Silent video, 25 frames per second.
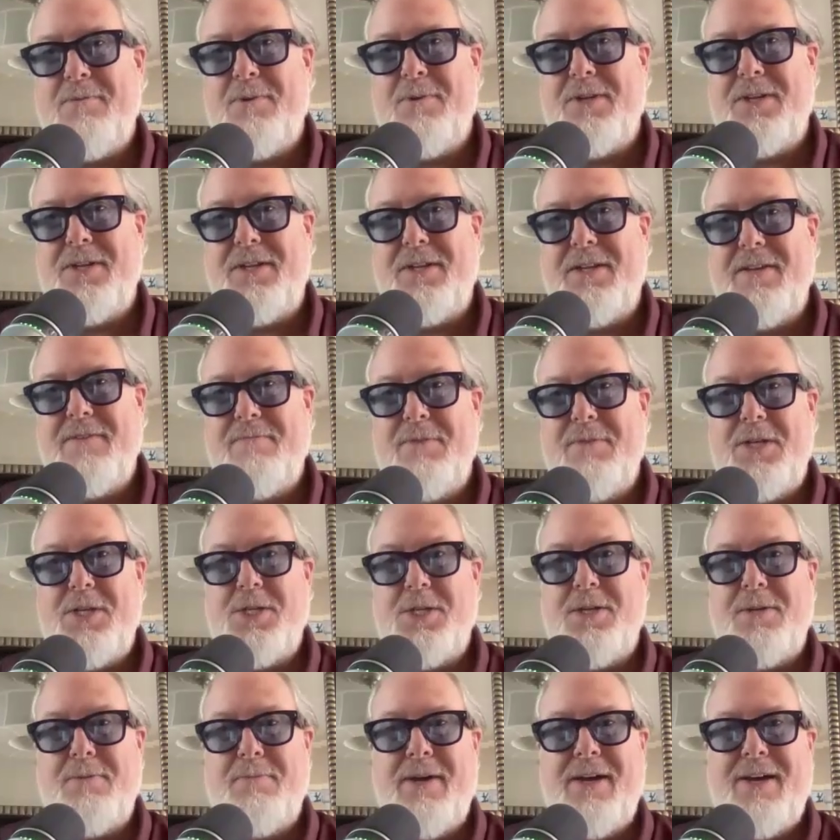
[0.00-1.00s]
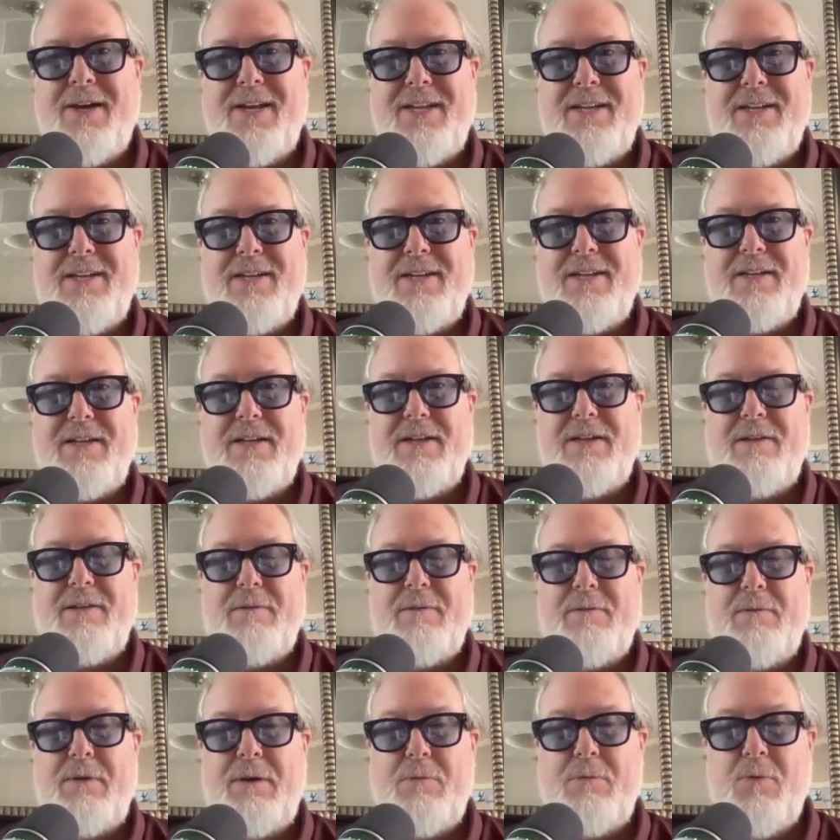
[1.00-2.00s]
would give me shit about it.
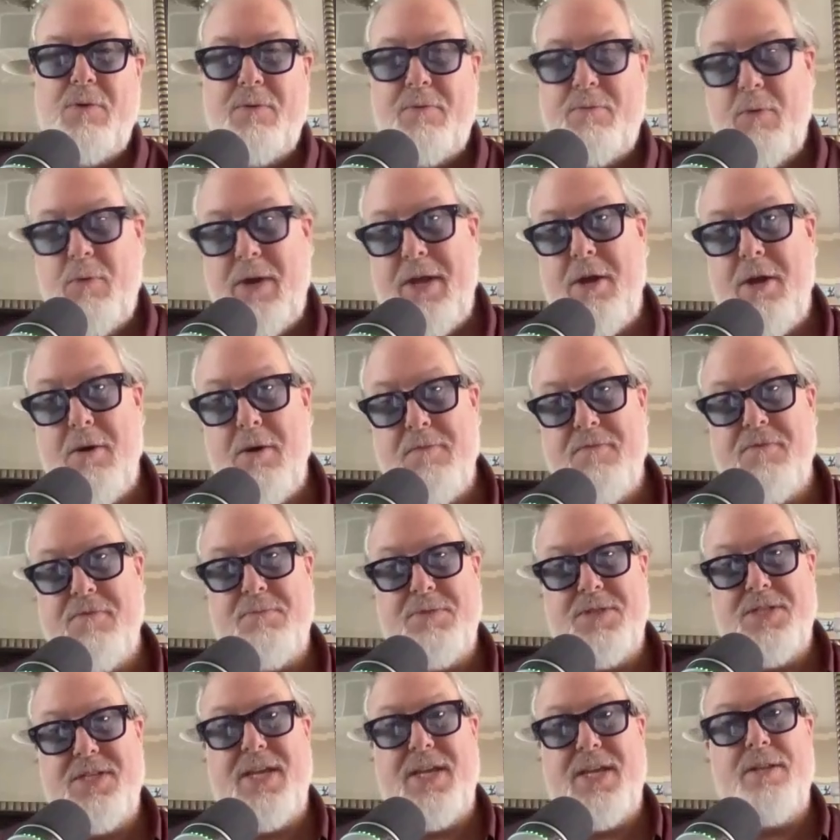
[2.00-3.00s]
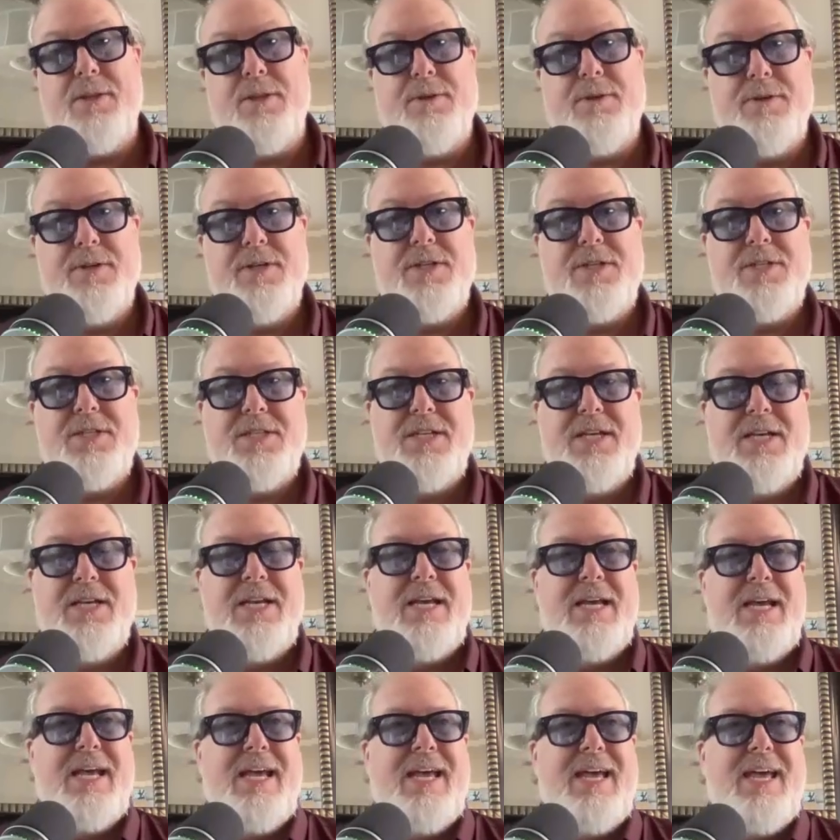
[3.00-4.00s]
Way home from St. Louis,
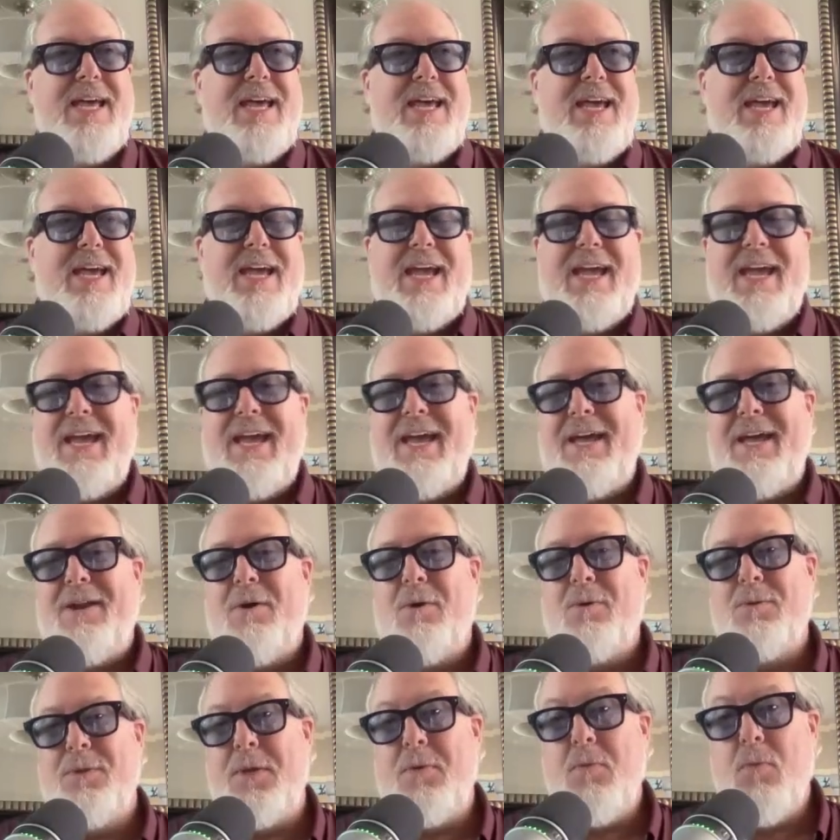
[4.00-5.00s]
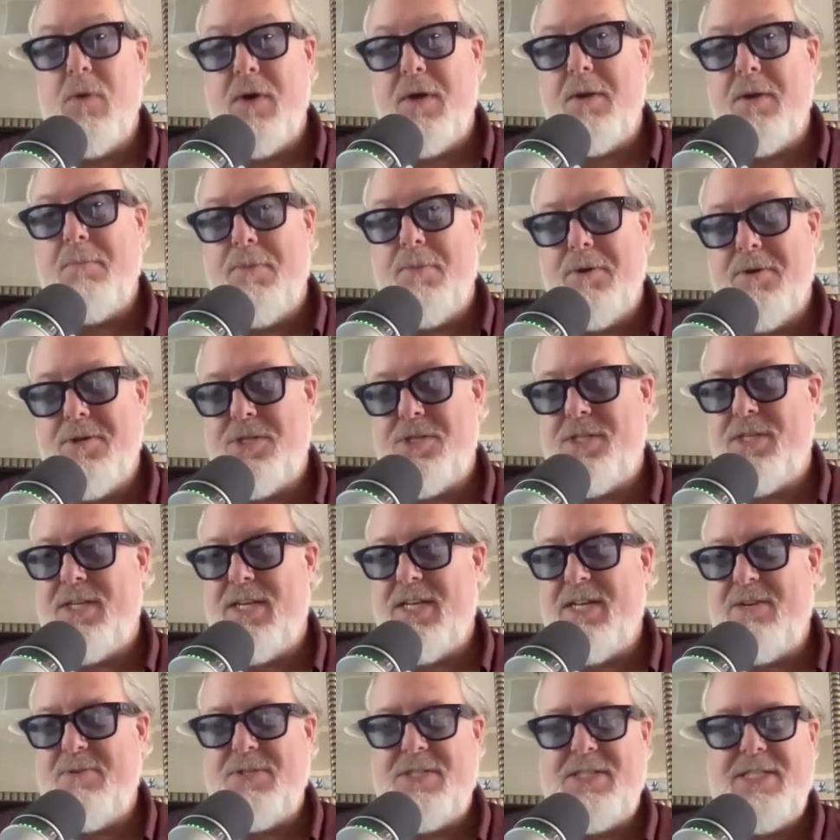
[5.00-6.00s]
and only one
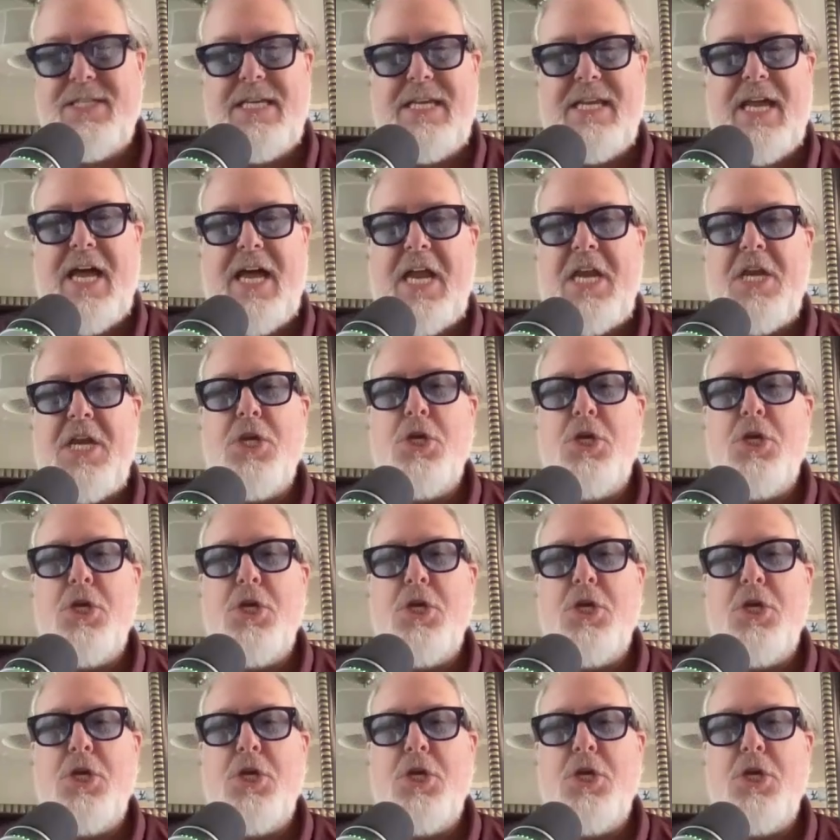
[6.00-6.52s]
person. It was, and I